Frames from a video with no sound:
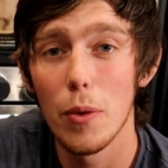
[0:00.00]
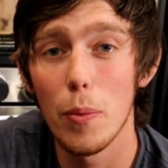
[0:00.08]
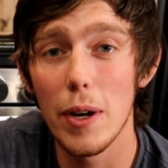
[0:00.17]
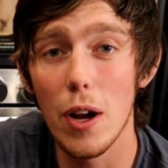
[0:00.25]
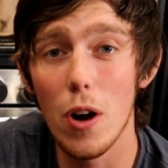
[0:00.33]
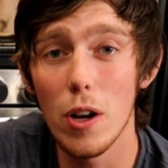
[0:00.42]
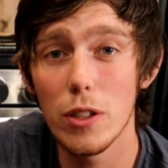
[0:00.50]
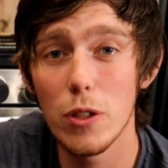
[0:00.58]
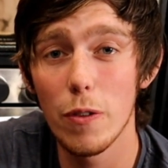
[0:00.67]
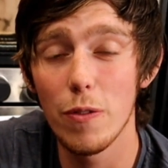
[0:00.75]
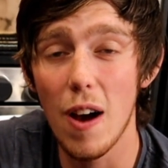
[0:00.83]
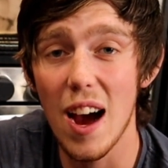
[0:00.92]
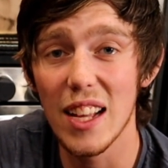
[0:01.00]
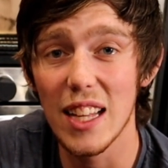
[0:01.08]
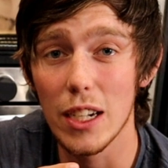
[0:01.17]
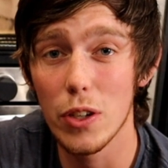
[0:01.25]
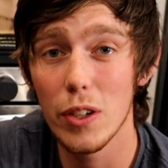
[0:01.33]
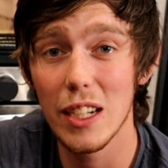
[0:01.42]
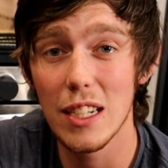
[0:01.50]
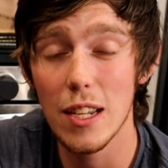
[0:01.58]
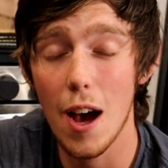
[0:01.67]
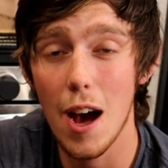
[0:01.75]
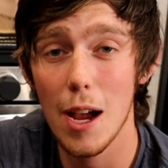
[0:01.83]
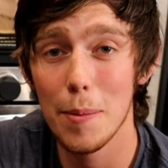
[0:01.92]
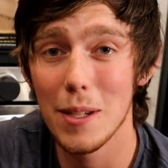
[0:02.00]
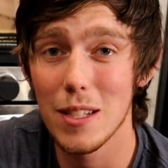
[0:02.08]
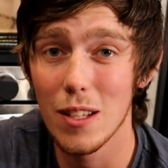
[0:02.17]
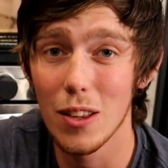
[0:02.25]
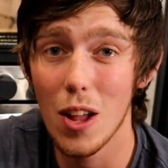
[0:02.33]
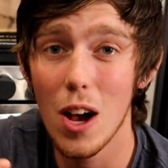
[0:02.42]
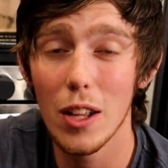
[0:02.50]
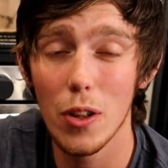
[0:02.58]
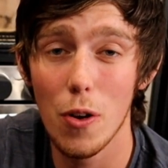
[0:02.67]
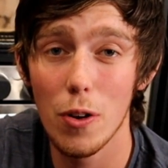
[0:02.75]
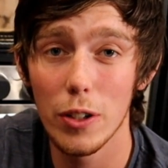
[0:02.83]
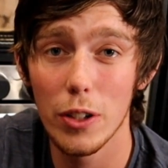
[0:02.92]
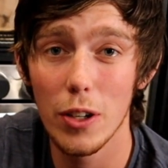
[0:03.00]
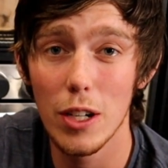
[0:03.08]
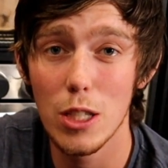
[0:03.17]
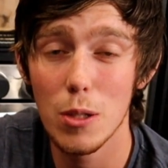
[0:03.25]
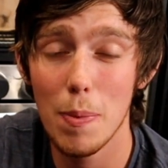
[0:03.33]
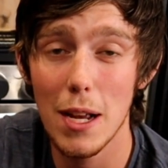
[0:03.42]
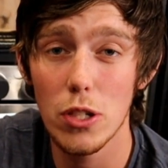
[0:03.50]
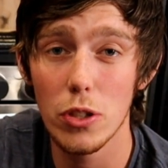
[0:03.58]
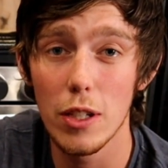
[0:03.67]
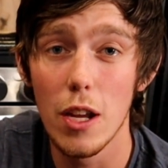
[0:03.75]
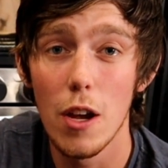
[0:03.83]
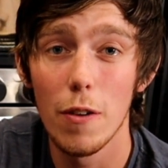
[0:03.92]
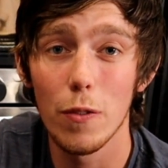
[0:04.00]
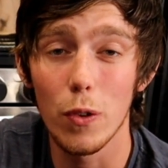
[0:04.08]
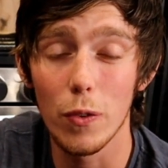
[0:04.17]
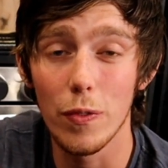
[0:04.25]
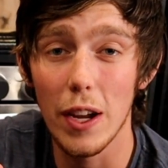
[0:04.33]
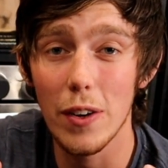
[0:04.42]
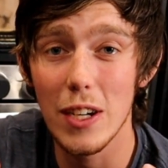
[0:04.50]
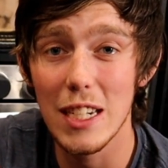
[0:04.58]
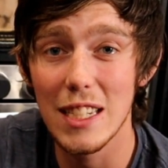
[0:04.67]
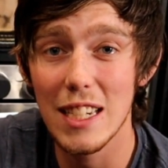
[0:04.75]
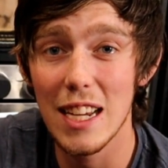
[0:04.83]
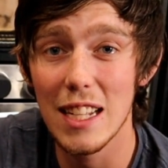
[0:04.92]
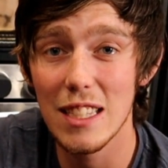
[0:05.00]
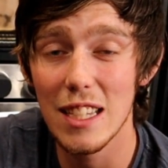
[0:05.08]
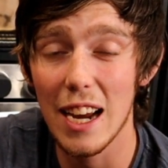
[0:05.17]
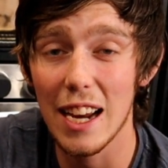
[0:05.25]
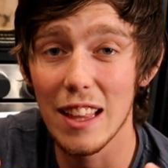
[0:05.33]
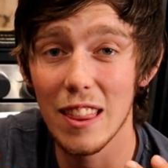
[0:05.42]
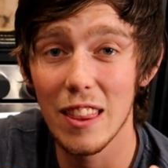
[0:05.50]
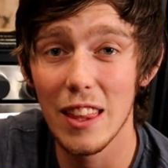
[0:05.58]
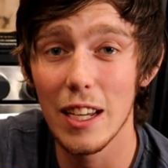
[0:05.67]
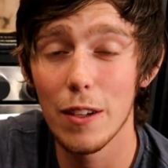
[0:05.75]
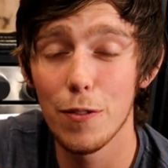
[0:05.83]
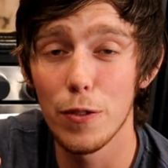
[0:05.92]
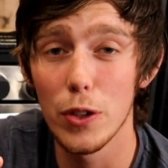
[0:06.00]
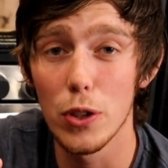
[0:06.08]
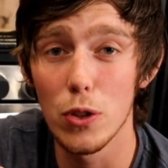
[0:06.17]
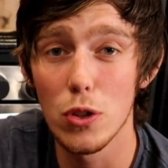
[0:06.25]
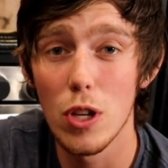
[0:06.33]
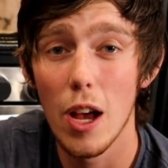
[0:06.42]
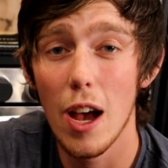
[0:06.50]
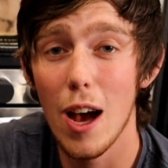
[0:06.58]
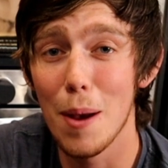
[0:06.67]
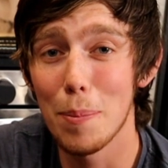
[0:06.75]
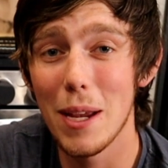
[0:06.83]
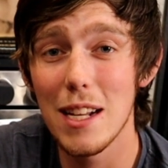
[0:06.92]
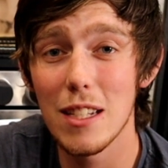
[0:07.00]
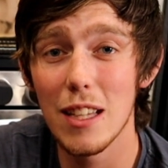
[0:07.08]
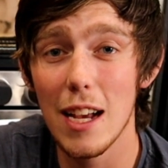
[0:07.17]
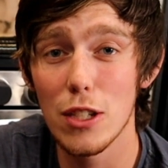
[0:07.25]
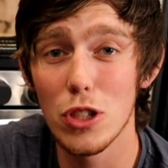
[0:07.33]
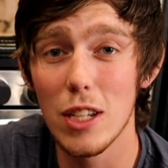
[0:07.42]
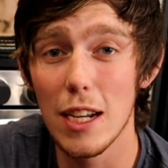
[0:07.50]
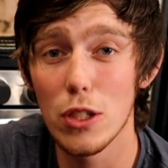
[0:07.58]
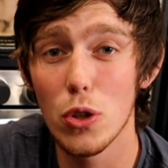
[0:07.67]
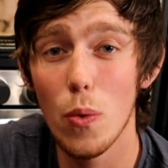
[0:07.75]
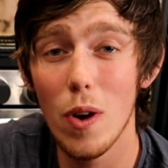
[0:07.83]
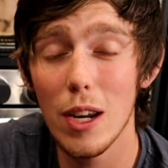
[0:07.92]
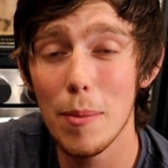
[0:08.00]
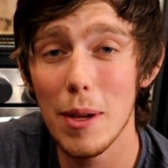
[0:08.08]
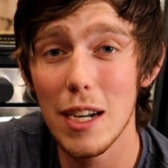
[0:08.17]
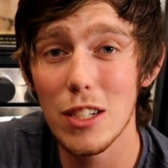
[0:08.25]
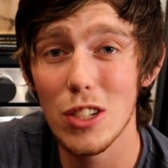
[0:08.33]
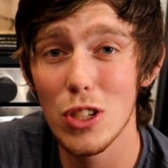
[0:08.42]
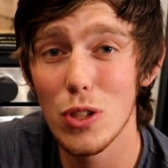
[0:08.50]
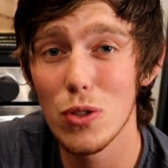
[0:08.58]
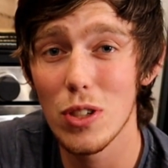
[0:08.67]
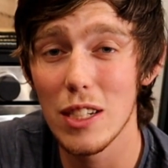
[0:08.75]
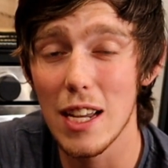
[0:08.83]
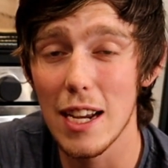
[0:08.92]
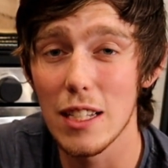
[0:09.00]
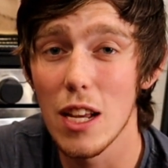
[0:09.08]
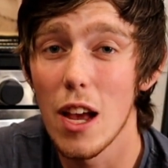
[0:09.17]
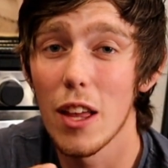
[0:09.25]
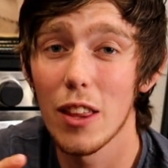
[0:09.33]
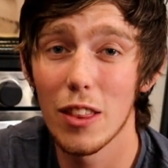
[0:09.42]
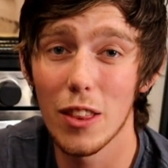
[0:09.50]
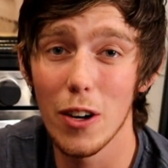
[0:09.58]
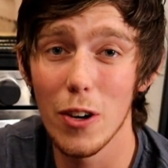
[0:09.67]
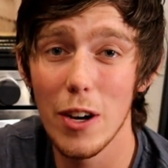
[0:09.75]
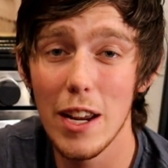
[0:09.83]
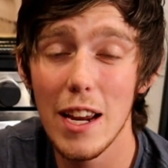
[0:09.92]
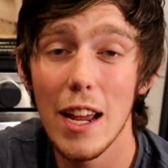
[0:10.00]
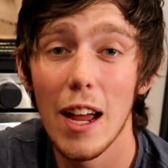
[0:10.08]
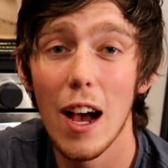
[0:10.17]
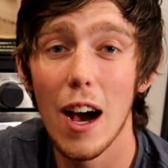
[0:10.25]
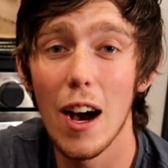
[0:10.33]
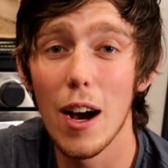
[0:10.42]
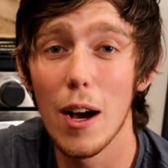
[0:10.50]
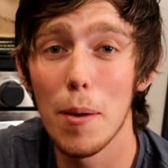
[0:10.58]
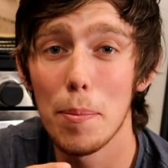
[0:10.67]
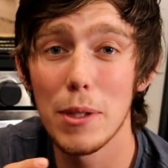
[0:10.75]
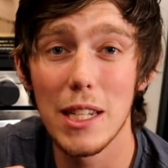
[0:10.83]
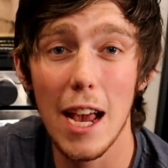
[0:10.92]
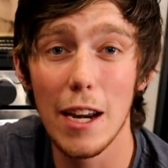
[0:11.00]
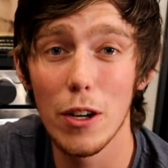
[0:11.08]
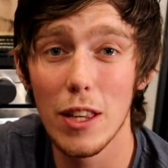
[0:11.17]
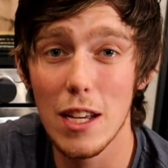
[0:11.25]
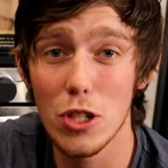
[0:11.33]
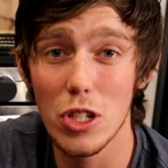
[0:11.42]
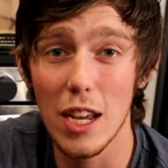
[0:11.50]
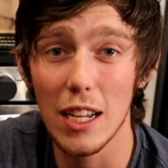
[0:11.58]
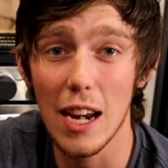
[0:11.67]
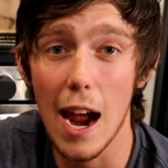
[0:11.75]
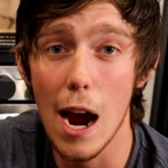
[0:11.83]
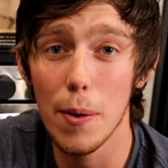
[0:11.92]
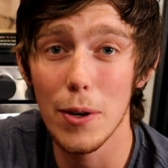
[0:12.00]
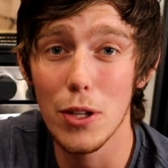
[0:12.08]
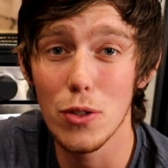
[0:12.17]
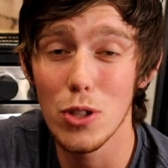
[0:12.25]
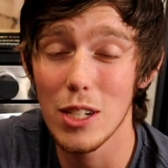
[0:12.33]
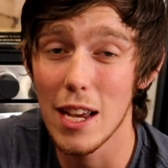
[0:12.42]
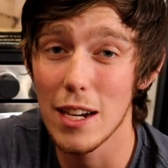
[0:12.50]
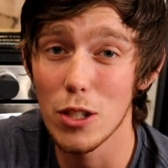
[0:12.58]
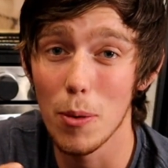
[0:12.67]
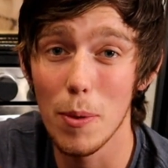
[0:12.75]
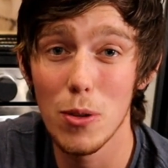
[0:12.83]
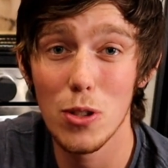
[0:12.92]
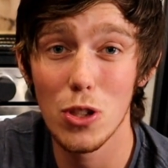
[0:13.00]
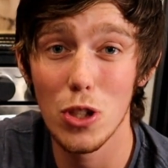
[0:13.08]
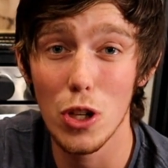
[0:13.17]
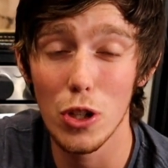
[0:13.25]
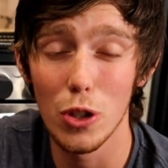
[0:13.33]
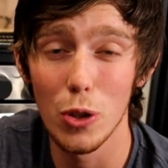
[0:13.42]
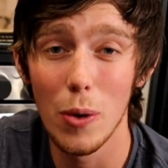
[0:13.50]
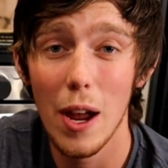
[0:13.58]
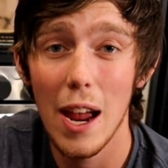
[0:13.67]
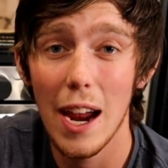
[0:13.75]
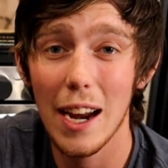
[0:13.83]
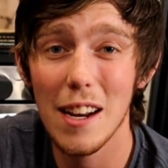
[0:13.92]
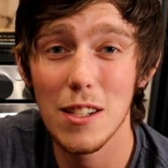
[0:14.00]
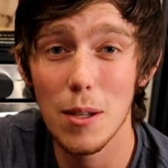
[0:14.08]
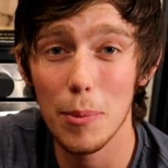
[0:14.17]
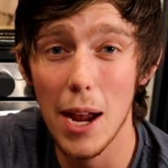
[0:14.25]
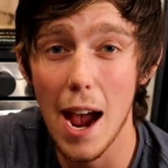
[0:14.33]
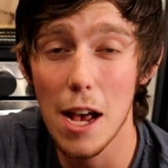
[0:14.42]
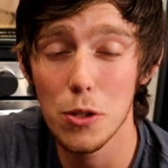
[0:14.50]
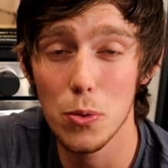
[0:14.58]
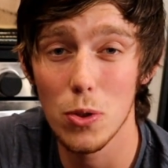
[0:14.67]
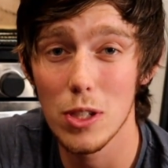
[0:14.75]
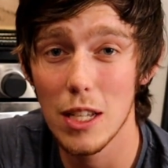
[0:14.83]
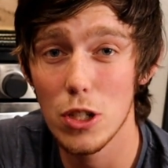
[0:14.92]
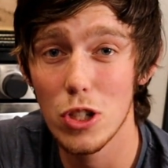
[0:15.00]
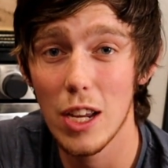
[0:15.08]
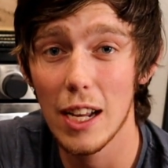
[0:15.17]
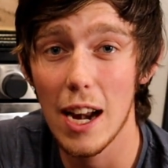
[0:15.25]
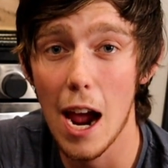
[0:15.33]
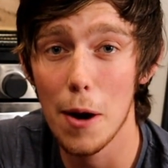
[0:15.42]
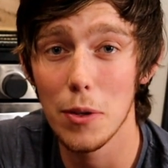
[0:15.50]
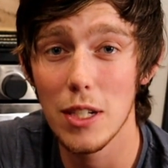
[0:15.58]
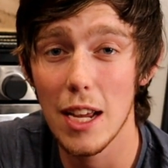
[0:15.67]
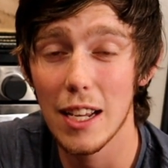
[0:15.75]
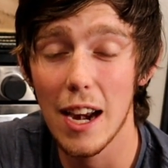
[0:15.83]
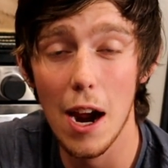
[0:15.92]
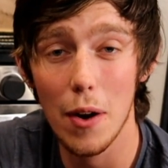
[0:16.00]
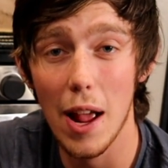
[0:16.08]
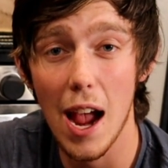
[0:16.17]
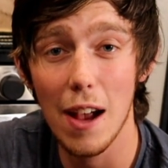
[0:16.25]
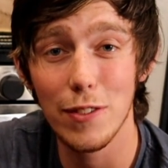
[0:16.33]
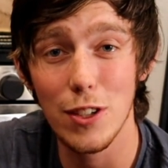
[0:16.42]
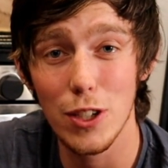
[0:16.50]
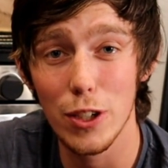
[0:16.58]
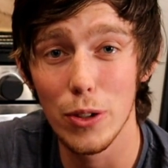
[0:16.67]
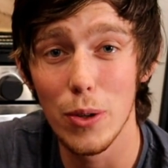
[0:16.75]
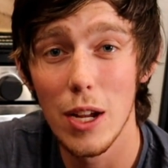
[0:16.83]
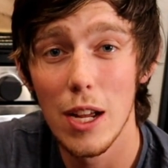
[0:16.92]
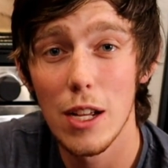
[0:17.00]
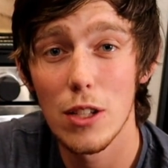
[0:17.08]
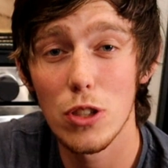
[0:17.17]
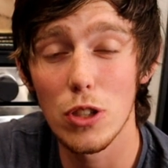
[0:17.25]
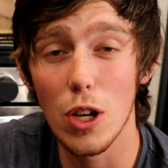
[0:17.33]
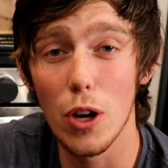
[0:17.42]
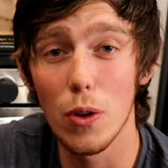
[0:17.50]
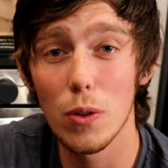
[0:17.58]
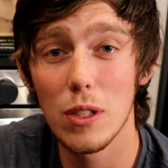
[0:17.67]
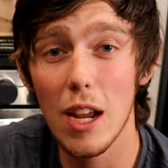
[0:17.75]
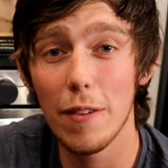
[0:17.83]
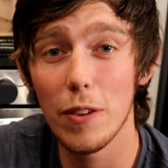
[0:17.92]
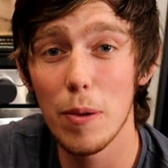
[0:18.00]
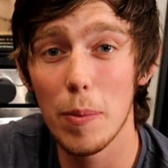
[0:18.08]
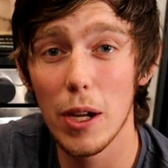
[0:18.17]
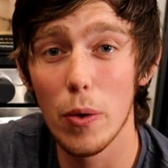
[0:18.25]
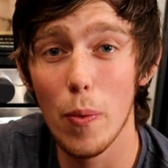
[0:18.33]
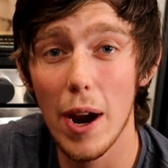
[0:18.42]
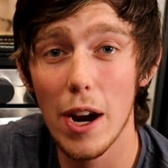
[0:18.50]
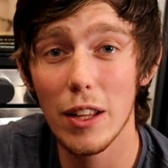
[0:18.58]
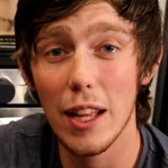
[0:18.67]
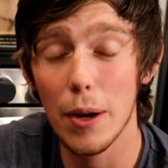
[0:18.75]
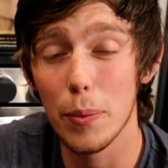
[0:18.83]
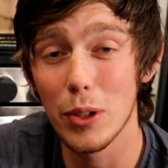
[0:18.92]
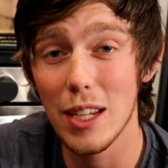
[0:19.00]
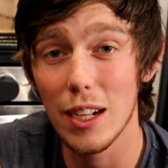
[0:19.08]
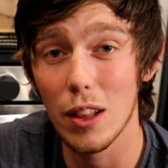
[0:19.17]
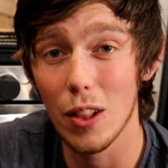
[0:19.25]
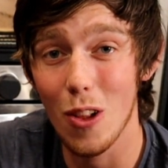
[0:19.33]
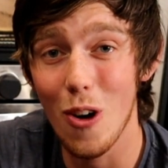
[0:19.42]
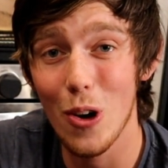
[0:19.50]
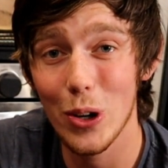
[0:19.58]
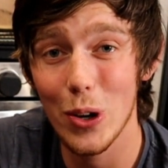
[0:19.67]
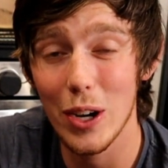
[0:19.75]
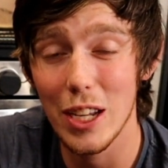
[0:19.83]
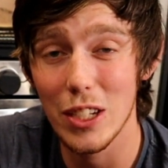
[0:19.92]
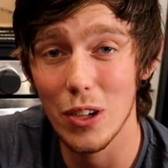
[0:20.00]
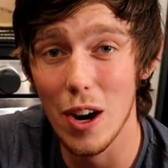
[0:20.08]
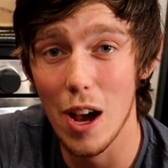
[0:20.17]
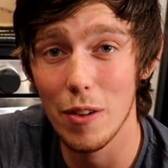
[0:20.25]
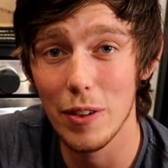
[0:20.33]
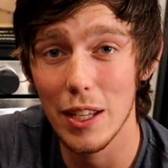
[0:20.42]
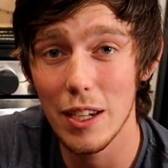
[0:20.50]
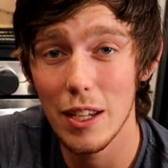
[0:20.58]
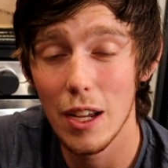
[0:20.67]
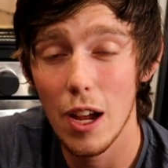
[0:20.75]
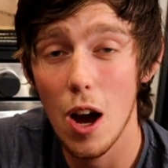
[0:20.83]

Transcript: We also find that cooking time is a lot longer, especially for very dense and thick foods. A pizza that should take 20 minutes usually takes 30. Potato that should take an hour usually takes almost 2, and some casseroles that should take an hour take an hour and a half to 2. So definitely be aware that it will take longer in your oven.